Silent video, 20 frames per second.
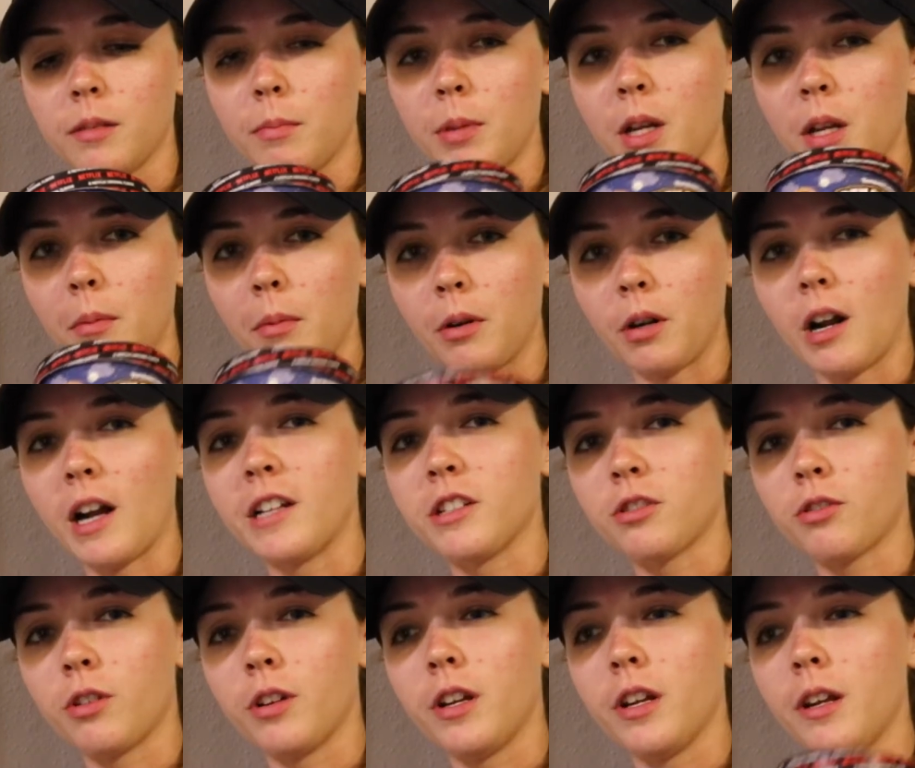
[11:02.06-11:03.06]
peanut butter ice
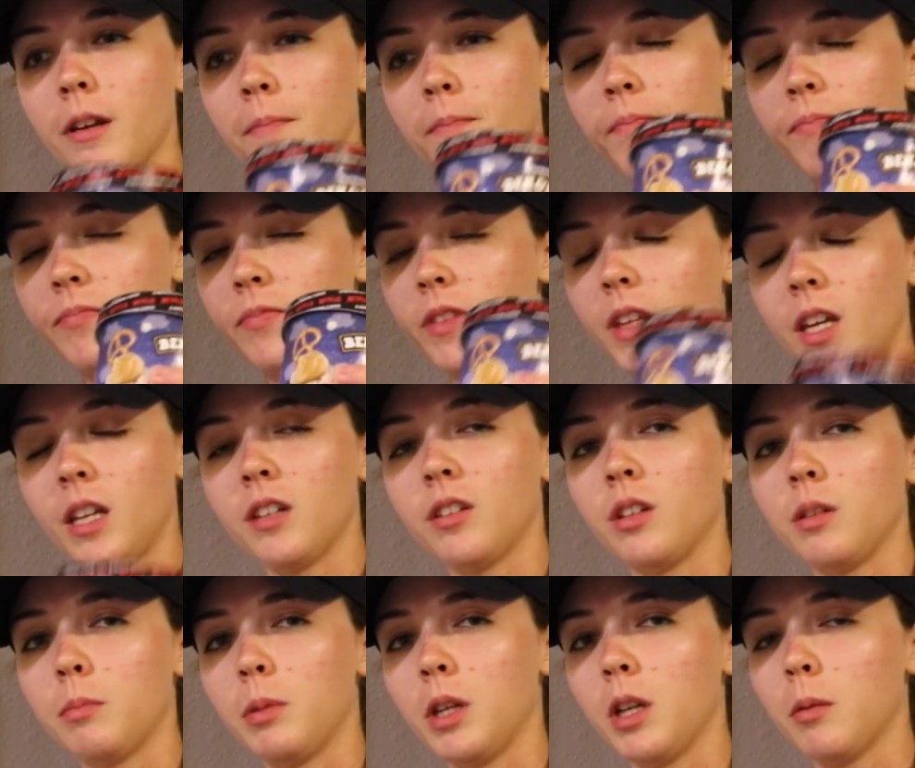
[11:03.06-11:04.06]
cream,
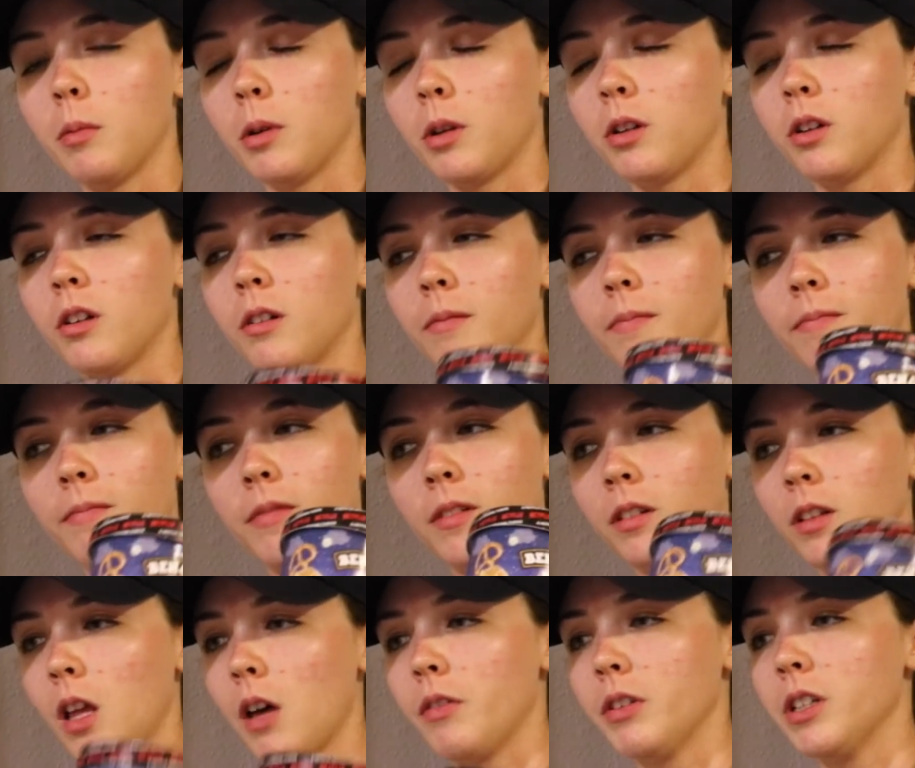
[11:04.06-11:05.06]
anything peanut butter,
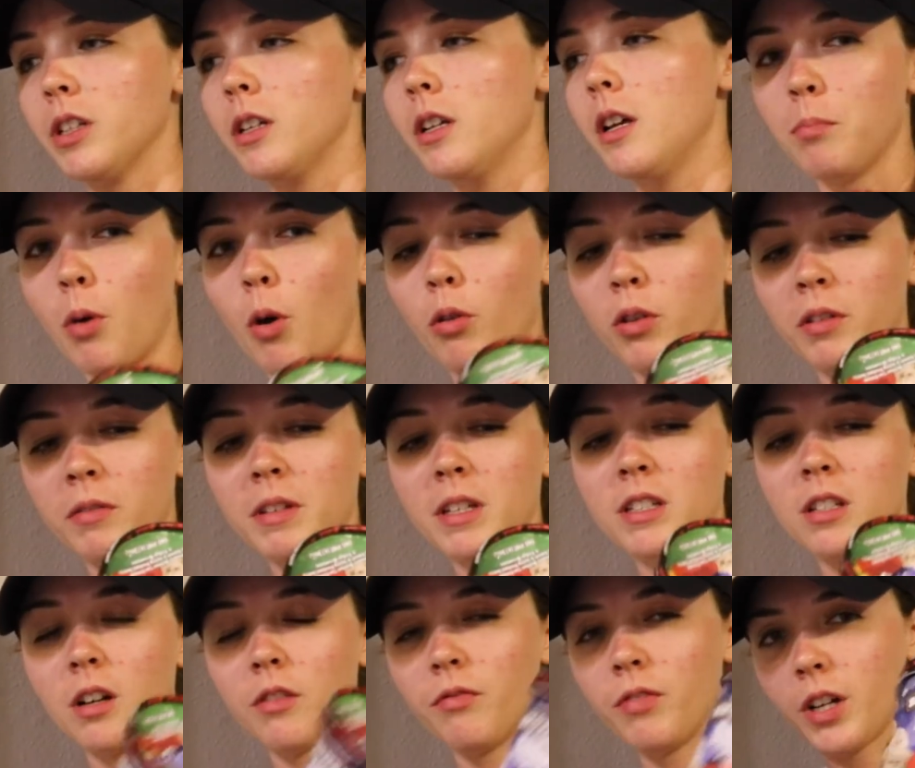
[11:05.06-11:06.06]
love it. Both of
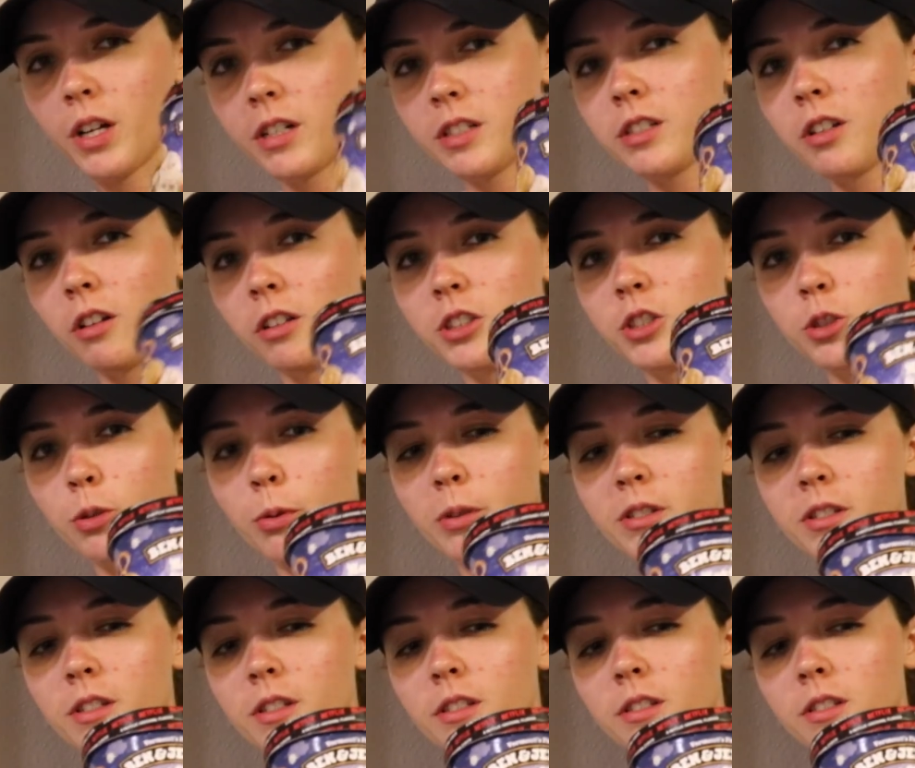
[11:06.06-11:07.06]
these are very solid
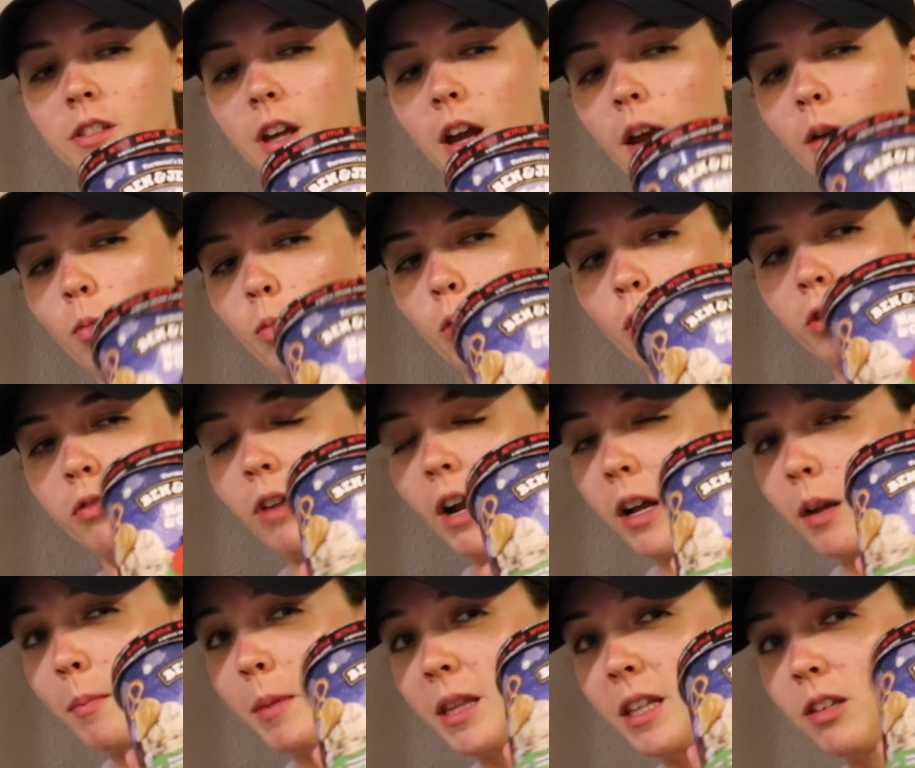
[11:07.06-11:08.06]
choices. I would
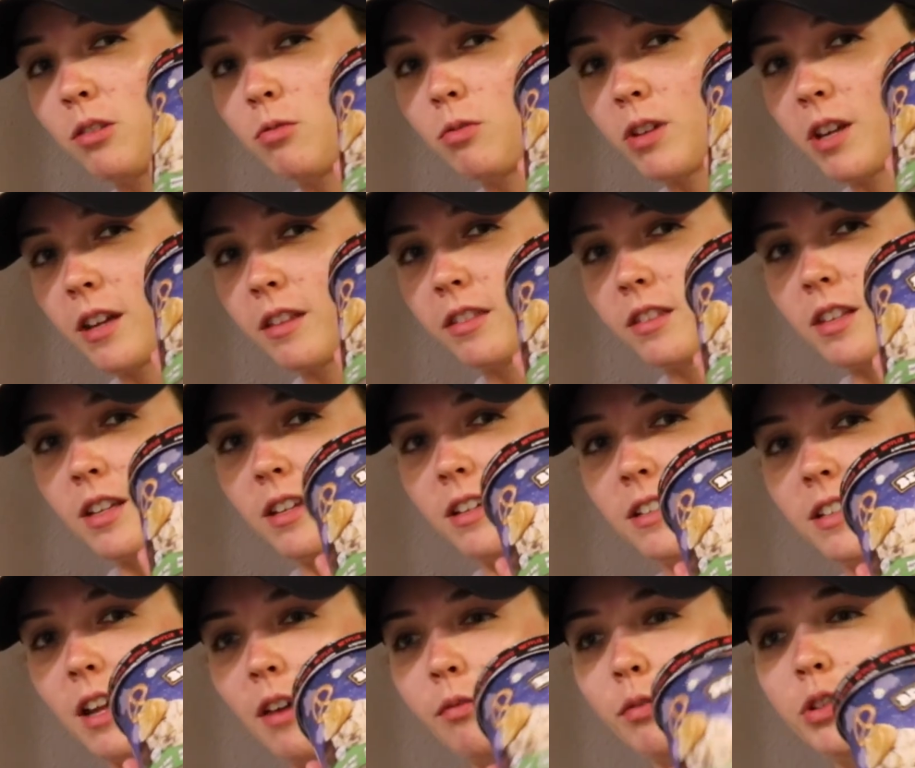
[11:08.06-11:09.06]
recommend that you get the
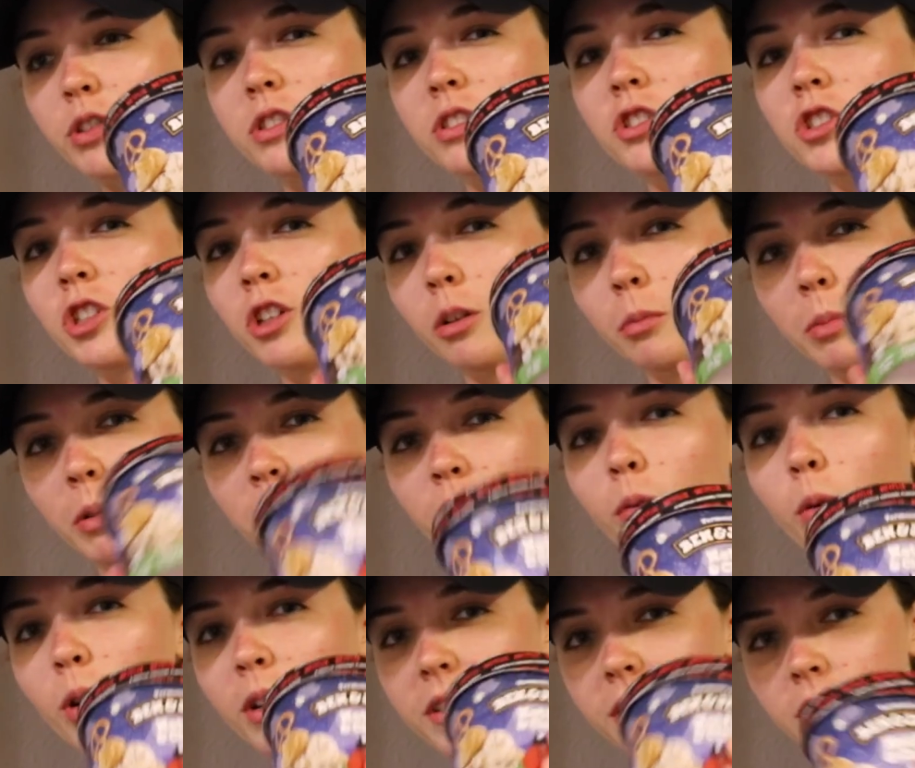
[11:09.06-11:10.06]
Netflix and Chilled
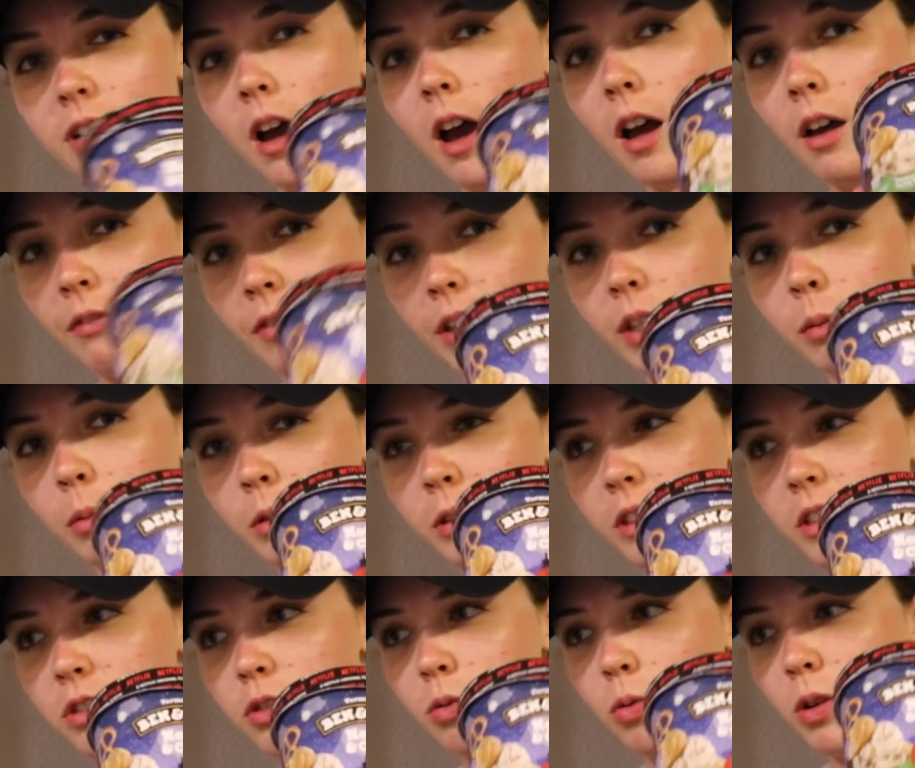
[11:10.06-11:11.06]
before it's not available in
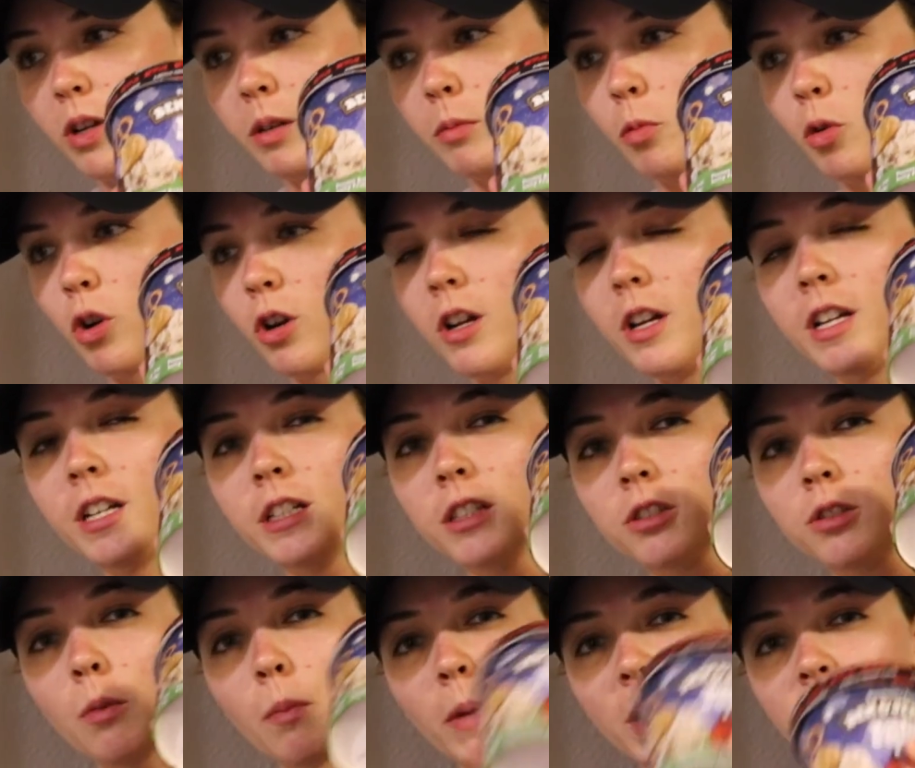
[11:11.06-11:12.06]
the store anymore.
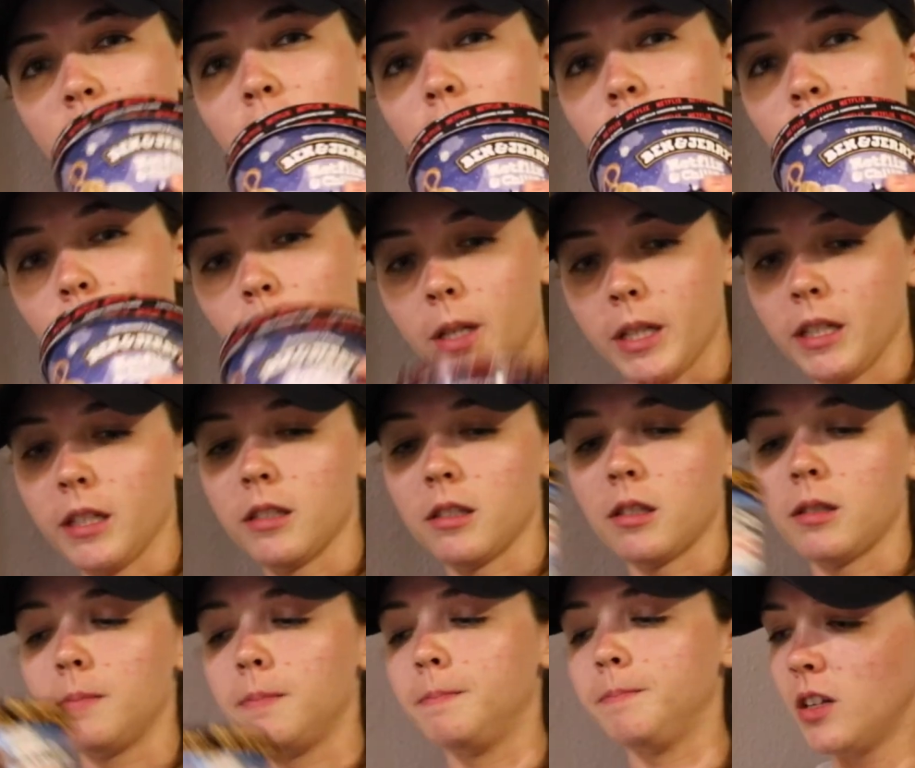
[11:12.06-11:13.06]
So make sure you go get
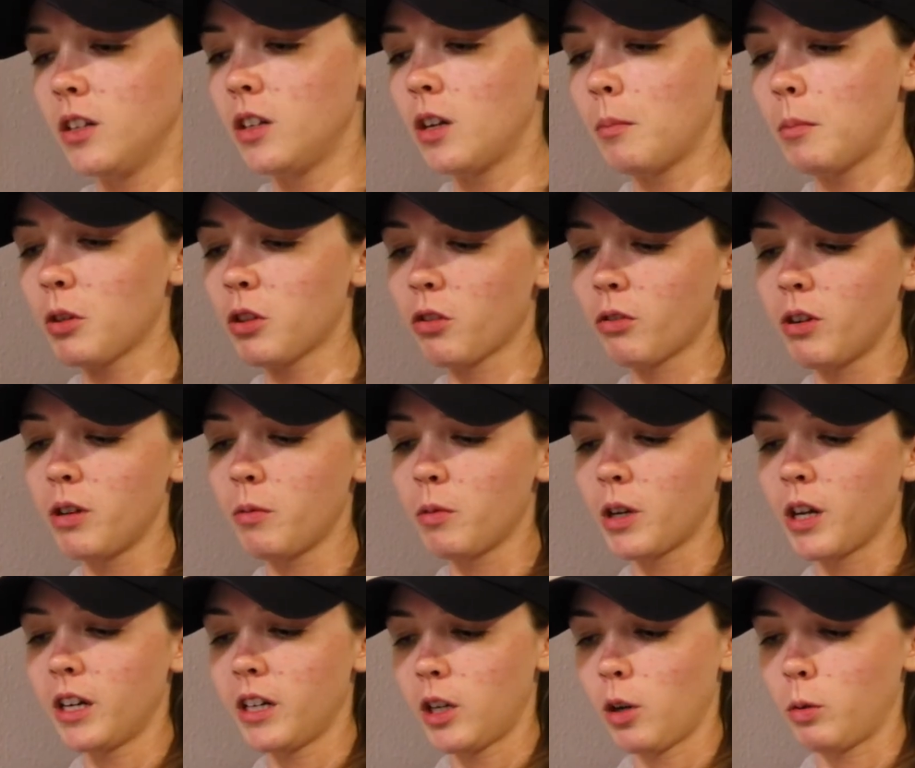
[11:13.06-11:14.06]
this. Number 3, we're
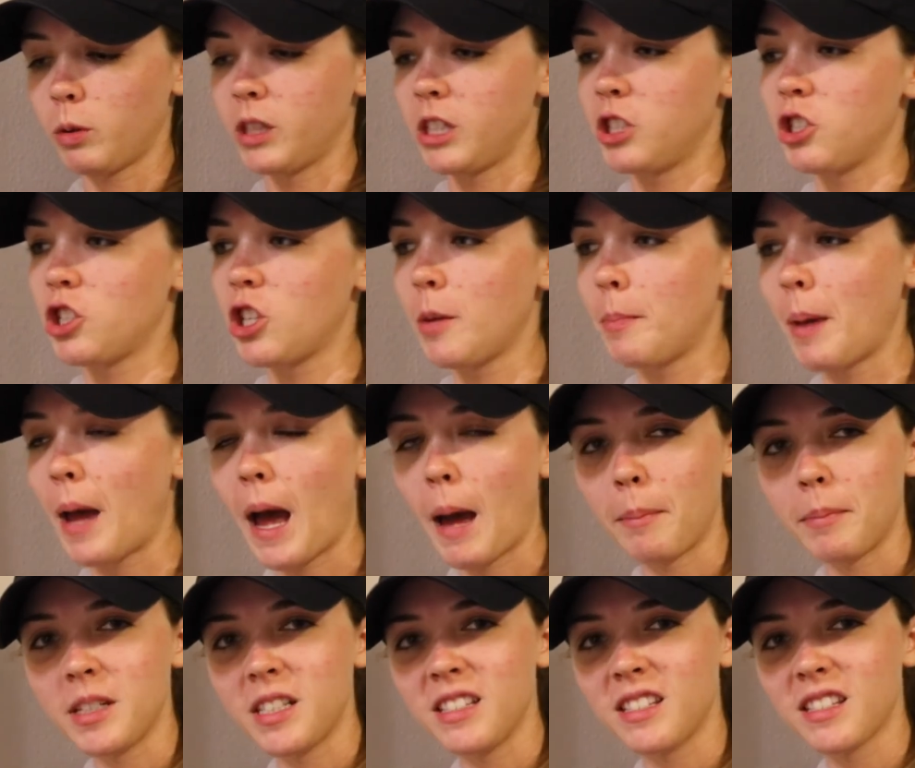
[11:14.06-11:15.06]
gonna go with the Chip
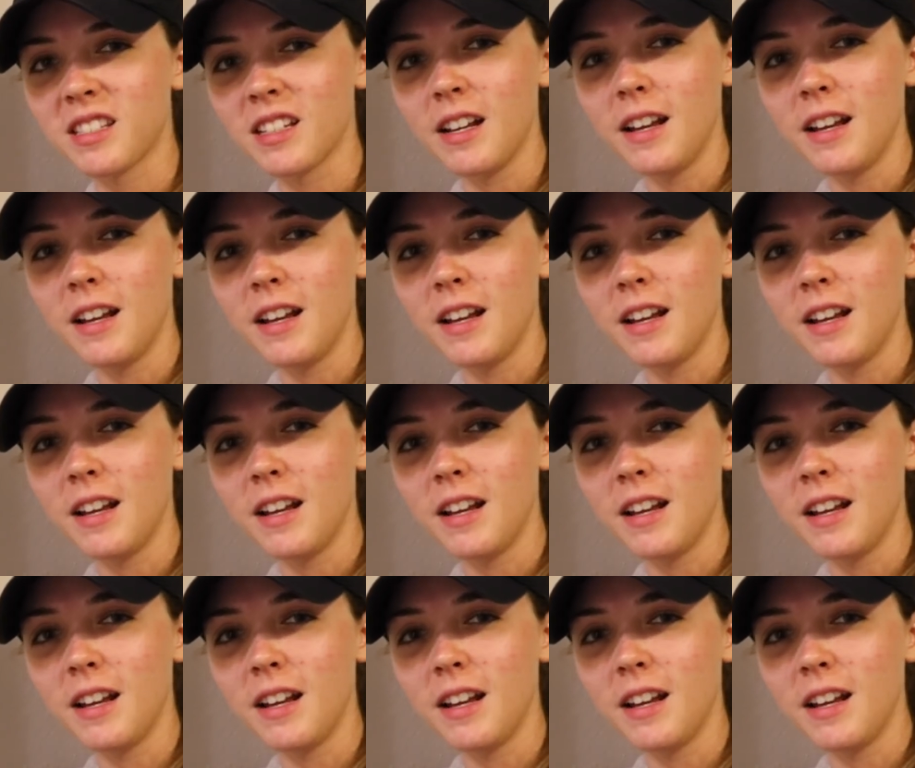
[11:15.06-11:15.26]
Happens.